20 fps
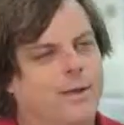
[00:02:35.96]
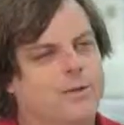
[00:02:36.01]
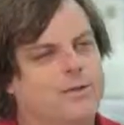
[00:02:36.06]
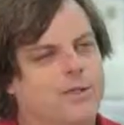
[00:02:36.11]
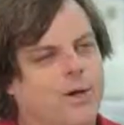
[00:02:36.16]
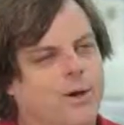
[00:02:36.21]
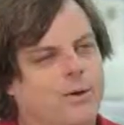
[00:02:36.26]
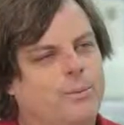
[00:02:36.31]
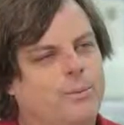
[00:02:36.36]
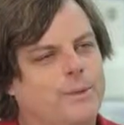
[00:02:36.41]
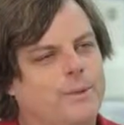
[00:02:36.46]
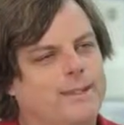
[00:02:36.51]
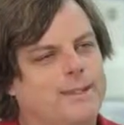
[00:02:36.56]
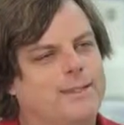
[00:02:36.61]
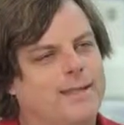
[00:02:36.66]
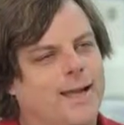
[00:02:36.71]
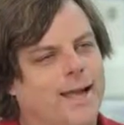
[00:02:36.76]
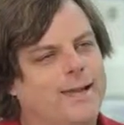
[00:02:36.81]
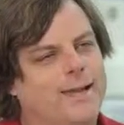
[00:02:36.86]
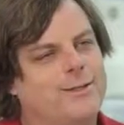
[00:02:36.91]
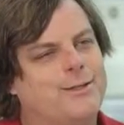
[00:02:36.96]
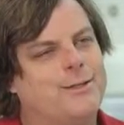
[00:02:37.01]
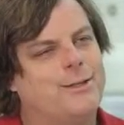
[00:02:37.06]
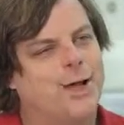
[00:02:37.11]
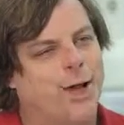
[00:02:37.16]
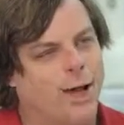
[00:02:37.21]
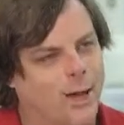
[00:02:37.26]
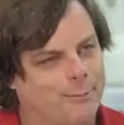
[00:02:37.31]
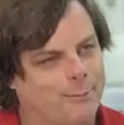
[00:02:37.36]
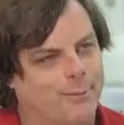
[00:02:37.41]
So we decided to
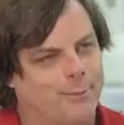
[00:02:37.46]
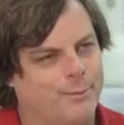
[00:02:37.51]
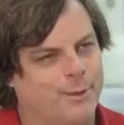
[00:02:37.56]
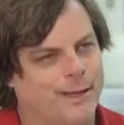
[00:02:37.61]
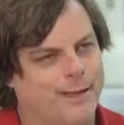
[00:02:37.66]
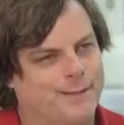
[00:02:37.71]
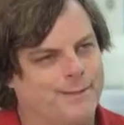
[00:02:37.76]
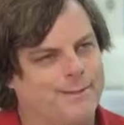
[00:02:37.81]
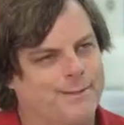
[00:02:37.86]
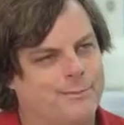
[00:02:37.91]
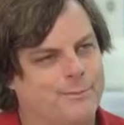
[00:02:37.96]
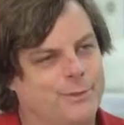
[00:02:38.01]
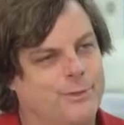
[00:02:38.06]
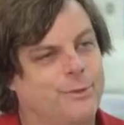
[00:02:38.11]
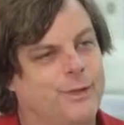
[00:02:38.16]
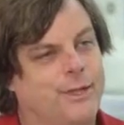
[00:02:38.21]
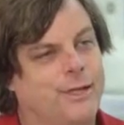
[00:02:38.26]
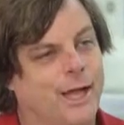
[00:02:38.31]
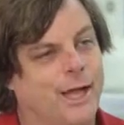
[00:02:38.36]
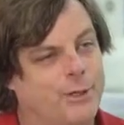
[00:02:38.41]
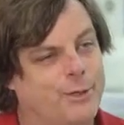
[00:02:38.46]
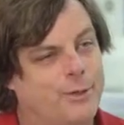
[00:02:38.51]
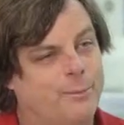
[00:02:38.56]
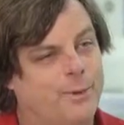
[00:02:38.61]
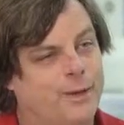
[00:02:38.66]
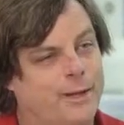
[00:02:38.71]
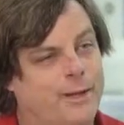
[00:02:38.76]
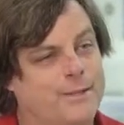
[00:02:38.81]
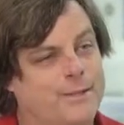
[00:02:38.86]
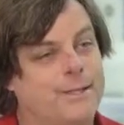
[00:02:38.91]
compromise between
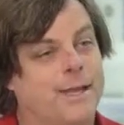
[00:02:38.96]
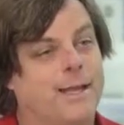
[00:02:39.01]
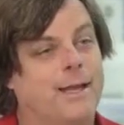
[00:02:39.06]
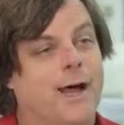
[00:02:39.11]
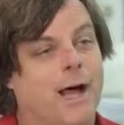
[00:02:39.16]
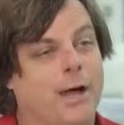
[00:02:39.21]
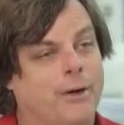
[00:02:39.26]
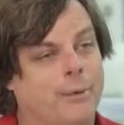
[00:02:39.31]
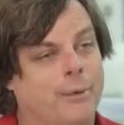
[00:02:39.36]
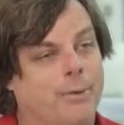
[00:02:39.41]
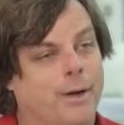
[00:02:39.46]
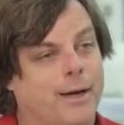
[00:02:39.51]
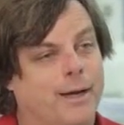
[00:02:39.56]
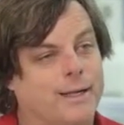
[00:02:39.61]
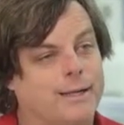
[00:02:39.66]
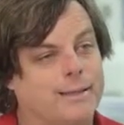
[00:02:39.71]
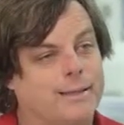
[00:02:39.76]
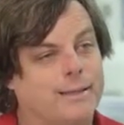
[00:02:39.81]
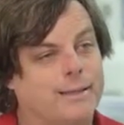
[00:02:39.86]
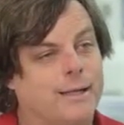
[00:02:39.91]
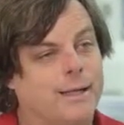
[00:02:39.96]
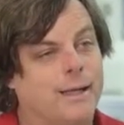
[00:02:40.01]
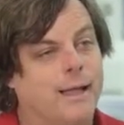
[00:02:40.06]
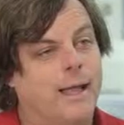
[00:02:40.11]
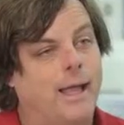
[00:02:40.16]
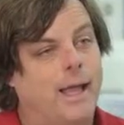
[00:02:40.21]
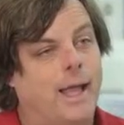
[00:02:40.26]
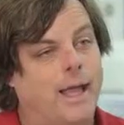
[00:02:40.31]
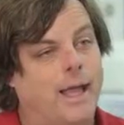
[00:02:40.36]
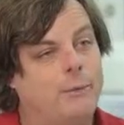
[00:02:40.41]
hydroponics and aquaponics,
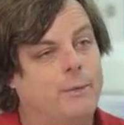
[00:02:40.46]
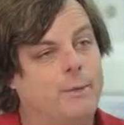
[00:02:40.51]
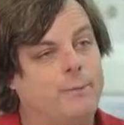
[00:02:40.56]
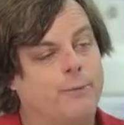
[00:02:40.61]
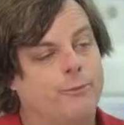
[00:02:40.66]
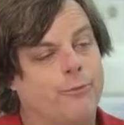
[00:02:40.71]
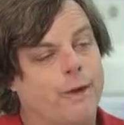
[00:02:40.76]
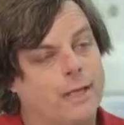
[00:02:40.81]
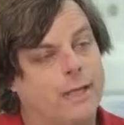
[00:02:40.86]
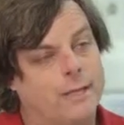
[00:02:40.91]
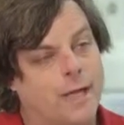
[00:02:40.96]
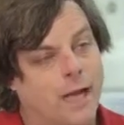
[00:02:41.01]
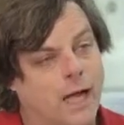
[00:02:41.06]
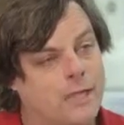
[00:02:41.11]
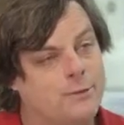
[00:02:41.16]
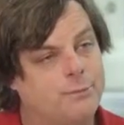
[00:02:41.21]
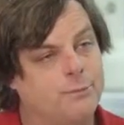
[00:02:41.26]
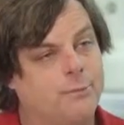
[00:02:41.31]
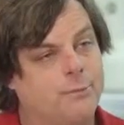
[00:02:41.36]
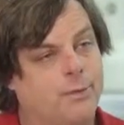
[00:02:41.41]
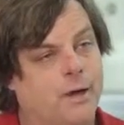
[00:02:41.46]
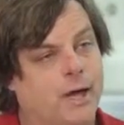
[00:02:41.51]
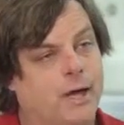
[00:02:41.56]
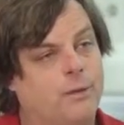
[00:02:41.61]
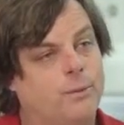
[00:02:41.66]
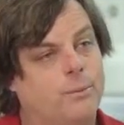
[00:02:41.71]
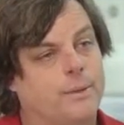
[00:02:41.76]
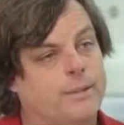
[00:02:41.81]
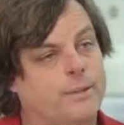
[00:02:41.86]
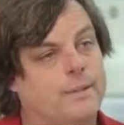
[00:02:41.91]
and we provide the
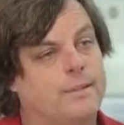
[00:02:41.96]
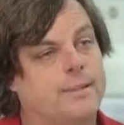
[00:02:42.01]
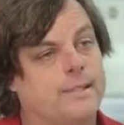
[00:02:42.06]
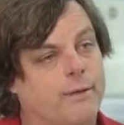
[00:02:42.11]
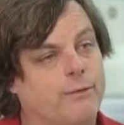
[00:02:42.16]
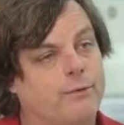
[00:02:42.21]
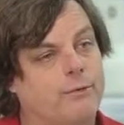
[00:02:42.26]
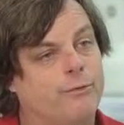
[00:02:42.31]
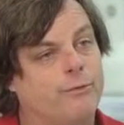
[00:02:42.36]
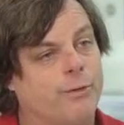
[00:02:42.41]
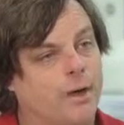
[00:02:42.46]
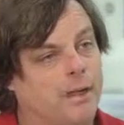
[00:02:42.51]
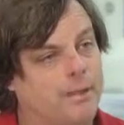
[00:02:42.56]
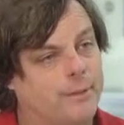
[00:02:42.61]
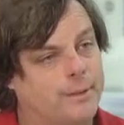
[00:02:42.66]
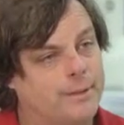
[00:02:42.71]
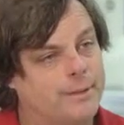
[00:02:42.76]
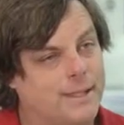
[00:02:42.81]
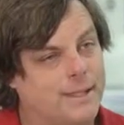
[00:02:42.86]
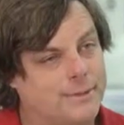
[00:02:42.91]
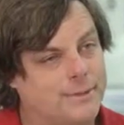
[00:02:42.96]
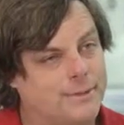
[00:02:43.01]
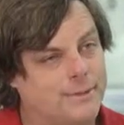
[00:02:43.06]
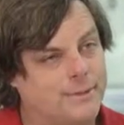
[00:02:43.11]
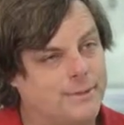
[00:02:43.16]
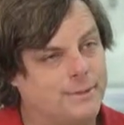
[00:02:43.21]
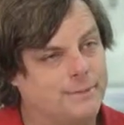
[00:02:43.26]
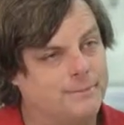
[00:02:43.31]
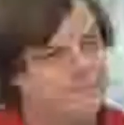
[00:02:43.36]
OsmoBot with the 7 following sensors.